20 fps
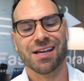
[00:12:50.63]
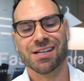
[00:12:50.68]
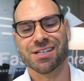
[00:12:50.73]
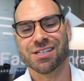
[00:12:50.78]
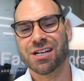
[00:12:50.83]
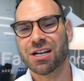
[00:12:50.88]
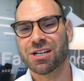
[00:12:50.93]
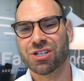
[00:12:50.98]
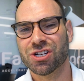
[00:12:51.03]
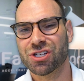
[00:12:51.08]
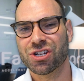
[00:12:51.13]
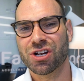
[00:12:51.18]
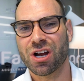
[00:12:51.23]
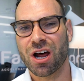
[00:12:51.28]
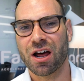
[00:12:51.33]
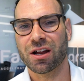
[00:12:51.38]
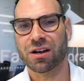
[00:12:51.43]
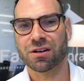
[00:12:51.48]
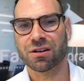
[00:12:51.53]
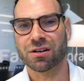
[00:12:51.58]
It's just
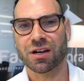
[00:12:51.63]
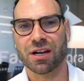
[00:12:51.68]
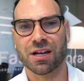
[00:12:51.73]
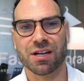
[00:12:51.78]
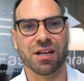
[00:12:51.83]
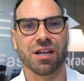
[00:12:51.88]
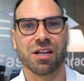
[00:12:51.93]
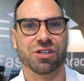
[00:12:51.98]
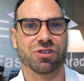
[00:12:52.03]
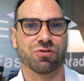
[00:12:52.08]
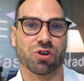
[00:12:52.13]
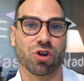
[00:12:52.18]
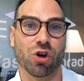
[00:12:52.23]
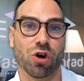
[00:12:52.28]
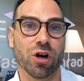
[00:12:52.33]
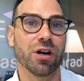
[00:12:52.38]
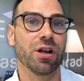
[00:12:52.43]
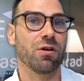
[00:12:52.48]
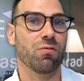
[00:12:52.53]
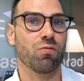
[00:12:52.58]
not, it, it's
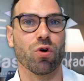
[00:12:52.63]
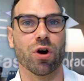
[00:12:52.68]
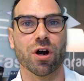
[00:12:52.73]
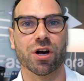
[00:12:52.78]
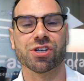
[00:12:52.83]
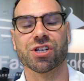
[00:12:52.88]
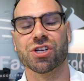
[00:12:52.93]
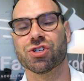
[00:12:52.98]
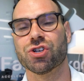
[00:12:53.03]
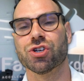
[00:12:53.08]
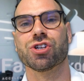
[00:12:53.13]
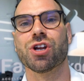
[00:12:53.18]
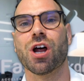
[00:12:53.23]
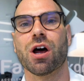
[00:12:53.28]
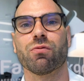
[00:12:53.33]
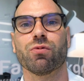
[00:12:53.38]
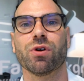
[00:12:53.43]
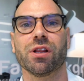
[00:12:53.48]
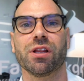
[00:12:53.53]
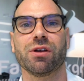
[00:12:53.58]
good, it works. It's just
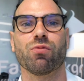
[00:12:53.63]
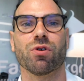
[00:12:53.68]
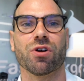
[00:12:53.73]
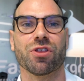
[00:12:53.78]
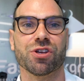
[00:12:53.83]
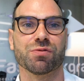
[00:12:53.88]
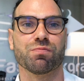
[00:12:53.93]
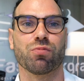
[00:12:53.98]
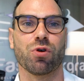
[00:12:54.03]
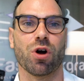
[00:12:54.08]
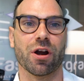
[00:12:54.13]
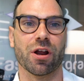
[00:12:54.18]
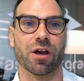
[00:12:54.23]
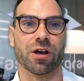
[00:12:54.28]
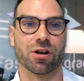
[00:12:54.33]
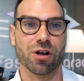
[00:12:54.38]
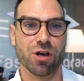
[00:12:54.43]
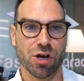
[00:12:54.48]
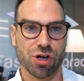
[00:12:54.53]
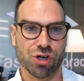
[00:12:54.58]
not really where this
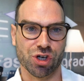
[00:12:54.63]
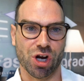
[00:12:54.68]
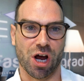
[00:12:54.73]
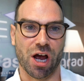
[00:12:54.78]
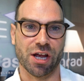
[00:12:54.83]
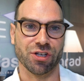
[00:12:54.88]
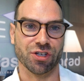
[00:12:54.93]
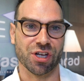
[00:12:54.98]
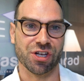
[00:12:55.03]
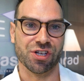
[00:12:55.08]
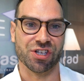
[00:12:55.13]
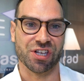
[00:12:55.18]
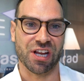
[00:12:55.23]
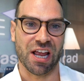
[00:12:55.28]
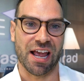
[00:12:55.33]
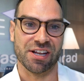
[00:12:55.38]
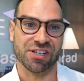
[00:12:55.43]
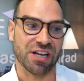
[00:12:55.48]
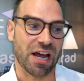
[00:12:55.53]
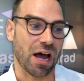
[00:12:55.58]
product shines and
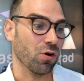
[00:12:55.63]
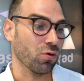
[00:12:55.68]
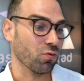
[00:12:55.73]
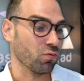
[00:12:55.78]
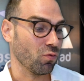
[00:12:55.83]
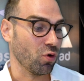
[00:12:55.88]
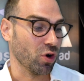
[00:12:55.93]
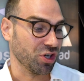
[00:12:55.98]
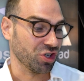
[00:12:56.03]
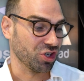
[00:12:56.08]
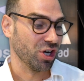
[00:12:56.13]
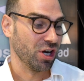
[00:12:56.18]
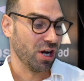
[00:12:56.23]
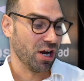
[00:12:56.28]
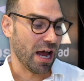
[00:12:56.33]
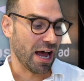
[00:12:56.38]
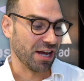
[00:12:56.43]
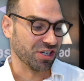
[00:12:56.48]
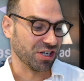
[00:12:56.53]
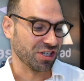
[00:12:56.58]
stands out, which,
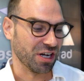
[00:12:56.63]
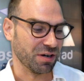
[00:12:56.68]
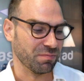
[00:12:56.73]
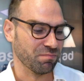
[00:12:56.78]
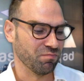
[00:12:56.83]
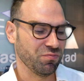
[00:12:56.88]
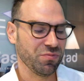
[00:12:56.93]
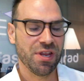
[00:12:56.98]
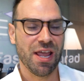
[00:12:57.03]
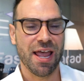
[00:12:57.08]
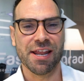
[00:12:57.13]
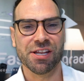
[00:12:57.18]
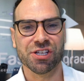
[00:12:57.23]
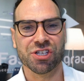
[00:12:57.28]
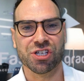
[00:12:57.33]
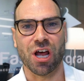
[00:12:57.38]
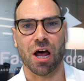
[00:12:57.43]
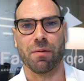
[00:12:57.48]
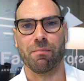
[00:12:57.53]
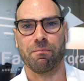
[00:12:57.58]
as I said, in
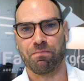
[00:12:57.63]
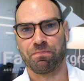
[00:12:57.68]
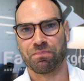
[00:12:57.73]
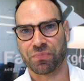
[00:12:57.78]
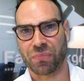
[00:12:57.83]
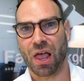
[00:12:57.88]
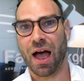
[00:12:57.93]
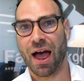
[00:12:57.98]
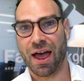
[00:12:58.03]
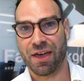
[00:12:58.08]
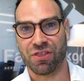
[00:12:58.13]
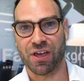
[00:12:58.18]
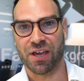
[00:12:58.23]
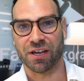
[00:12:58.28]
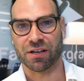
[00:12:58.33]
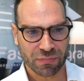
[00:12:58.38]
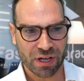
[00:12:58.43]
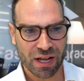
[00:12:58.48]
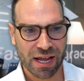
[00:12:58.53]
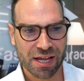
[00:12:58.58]
sum, I
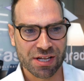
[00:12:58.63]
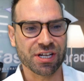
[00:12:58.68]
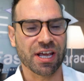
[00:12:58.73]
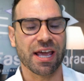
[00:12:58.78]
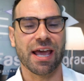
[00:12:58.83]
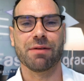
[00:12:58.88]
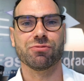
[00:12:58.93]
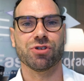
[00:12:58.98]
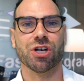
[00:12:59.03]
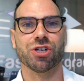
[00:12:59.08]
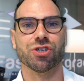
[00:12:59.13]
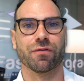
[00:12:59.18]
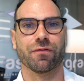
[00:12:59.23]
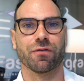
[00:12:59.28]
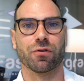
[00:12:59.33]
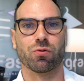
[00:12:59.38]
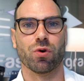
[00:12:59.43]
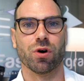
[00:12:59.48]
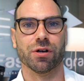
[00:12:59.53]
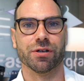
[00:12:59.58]
think is a game changer
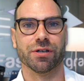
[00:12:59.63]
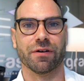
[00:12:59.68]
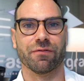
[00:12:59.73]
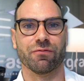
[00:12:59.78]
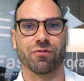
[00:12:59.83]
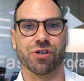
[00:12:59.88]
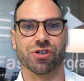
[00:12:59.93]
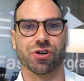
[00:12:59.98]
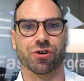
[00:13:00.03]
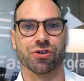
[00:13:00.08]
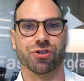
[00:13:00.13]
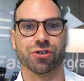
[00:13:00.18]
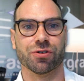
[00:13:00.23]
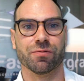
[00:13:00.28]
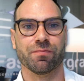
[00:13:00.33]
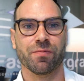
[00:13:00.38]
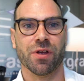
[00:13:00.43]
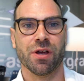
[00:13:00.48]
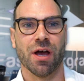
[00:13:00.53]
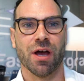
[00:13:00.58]
for qualitative research.